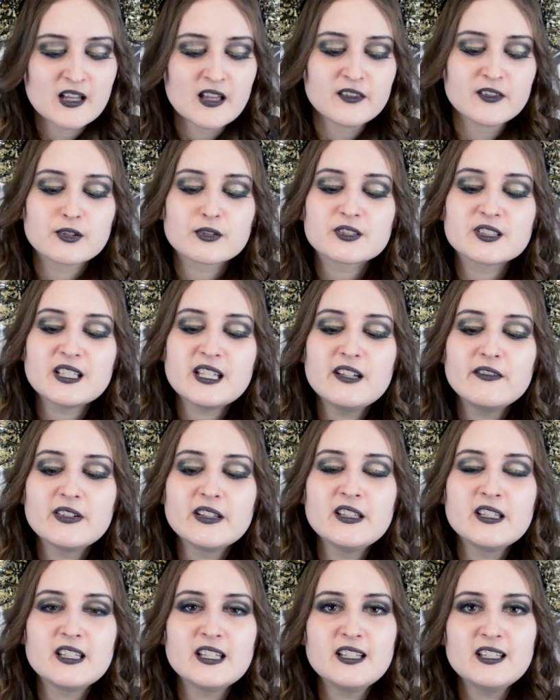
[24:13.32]
there's
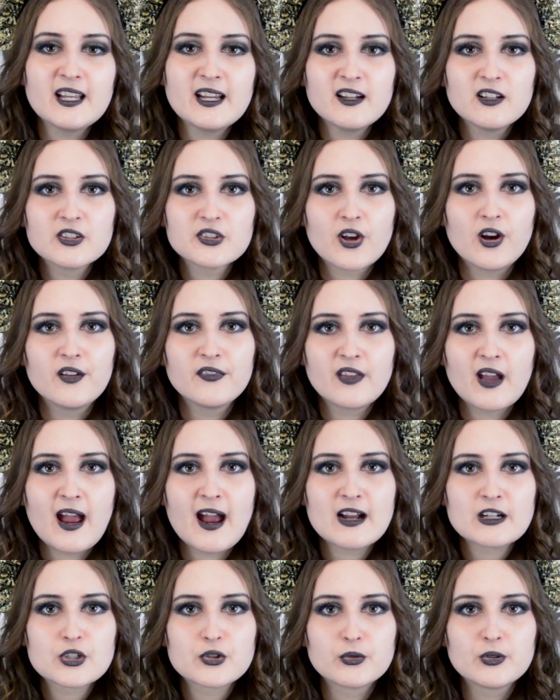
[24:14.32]
even details on the
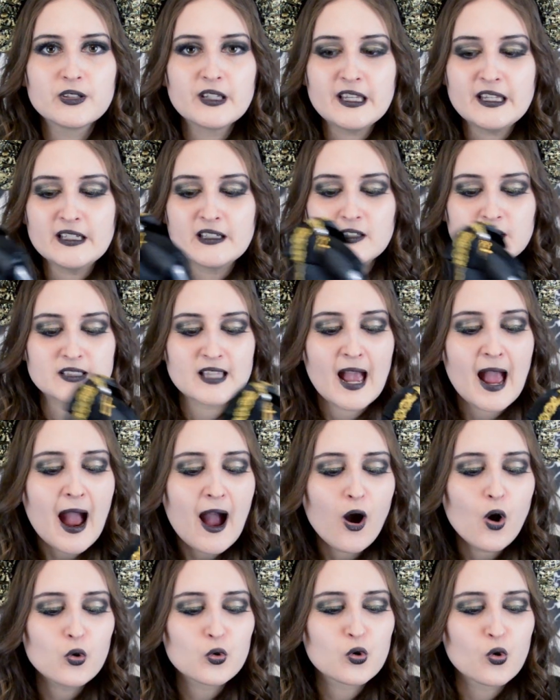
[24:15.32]
actual heels.
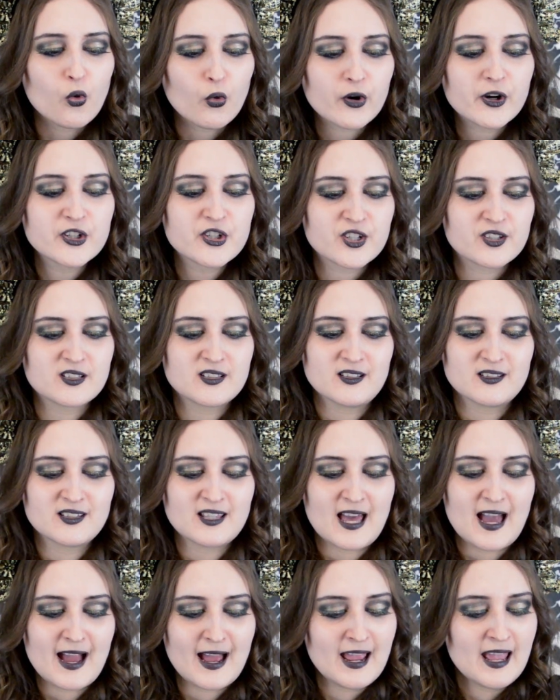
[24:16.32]
How gorgeous is
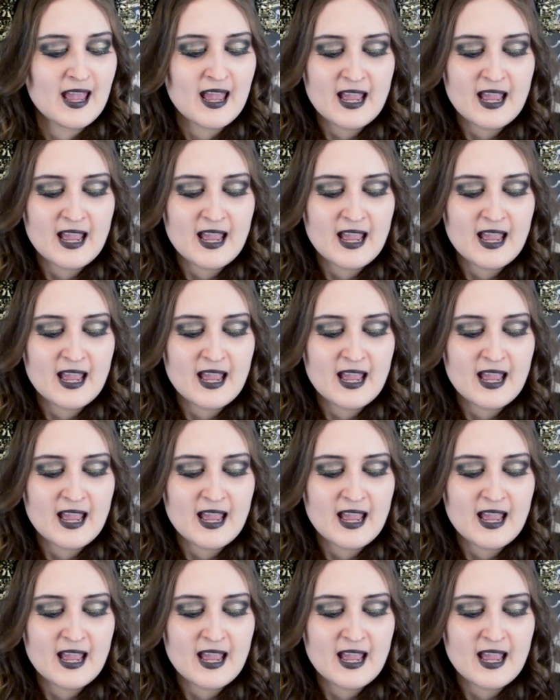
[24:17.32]
that?